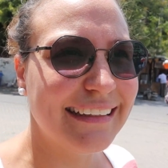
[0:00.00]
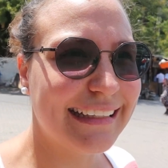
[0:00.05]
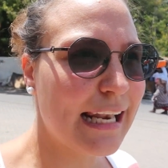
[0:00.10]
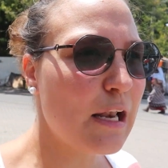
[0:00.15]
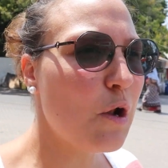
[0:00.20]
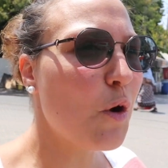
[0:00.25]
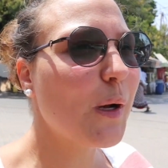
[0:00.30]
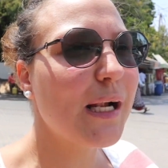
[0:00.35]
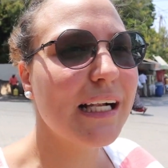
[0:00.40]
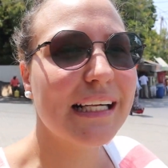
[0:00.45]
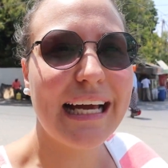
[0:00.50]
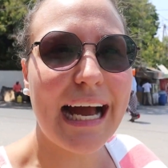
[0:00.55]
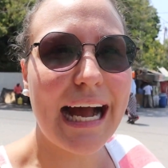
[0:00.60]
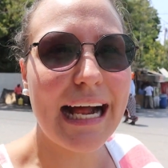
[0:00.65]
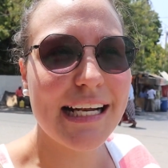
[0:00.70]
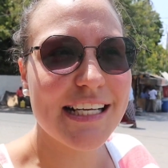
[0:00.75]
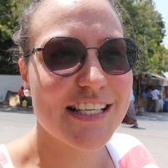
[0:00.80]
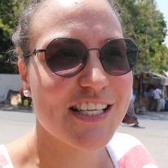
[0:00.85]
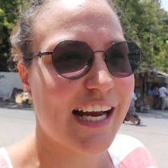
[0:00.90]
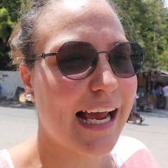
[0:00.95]
the local
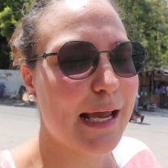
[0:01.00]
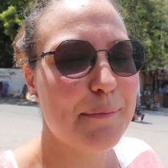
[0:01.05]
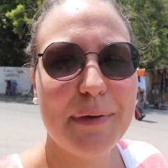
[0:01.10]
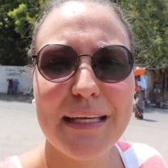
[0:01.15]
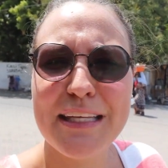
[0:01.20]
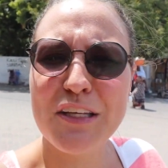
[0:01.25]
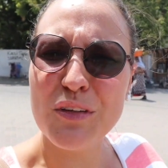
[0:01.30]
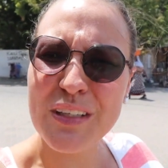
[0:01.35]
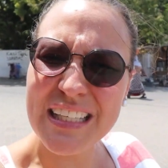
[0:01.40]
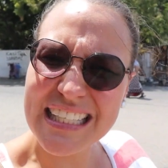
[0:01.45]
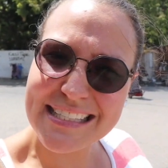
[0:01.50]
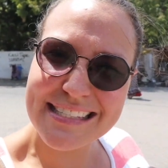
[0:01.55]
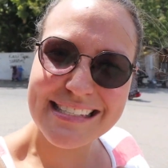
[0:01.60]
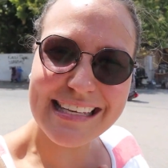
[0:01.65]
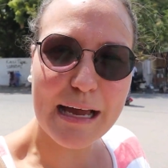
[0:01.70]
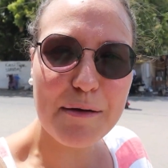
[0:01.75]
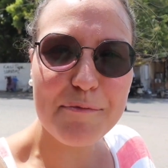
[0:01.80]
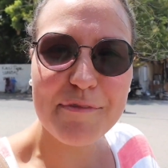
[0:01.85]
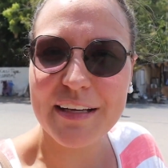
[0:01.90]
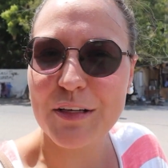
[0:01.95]
culture. I mean, you need
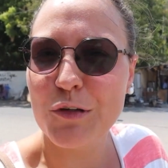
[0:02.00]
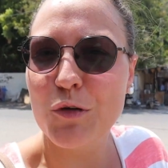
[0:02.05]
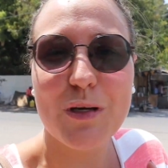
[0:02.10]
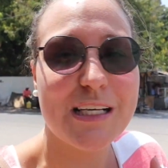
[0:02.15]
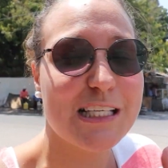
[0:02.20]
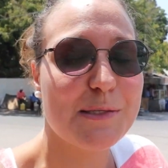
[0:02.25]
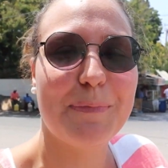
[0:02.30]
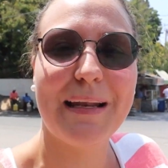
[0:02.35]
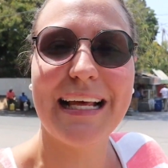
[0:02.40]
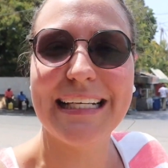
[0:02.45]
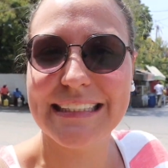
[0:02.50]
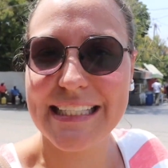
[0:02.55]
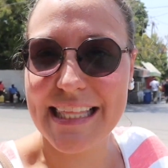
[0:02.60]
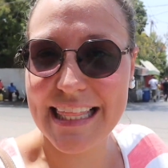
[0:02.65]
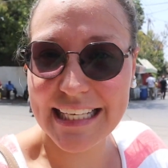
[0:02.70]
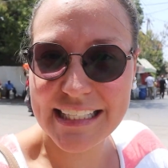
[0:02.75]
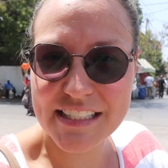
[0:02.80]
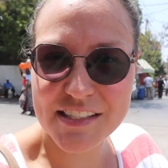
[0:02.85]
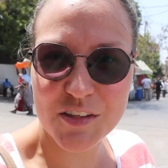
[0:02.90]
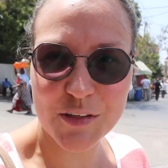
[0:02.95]
someone who explains
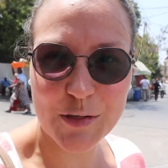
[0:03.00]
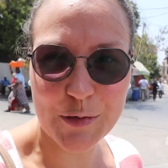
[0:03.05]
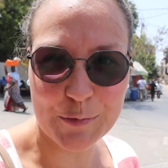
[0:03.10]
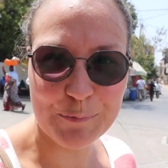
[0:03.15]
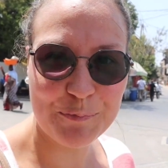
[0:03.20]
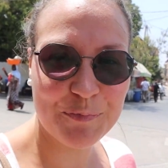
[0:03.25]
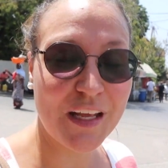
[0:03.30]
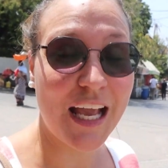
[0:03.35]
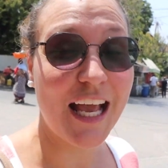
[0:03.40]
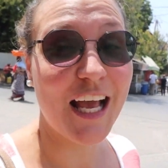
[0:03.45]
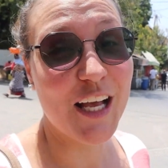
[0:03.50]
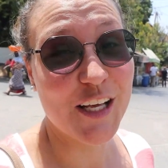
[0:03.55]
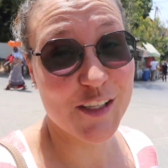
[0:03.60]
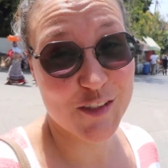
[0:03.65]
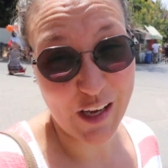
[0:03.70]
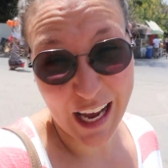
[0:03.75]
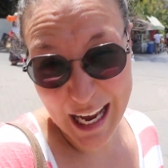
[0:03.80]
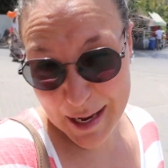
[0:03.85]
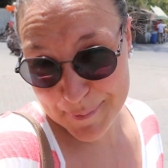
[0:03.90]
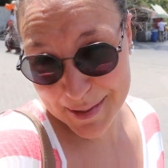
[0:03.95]
things to you.
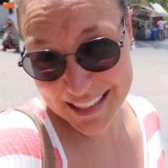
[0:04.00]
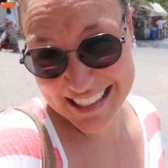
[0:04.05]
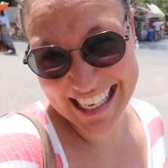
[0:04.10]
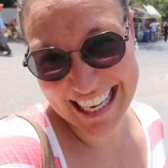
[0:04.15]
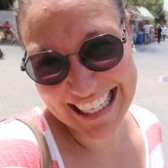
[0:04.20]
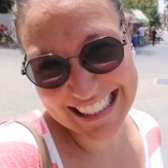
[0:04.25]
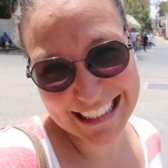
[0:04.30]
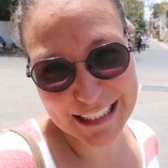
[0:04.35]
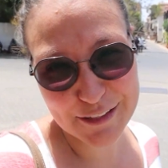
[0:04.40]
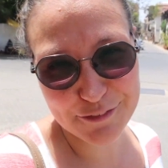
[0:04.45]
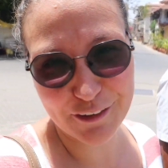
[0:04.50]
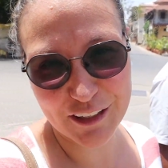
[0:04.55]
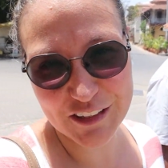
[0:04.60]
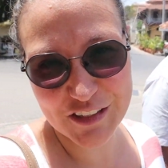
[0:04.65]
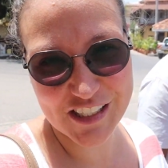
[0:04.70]
So I'm excited for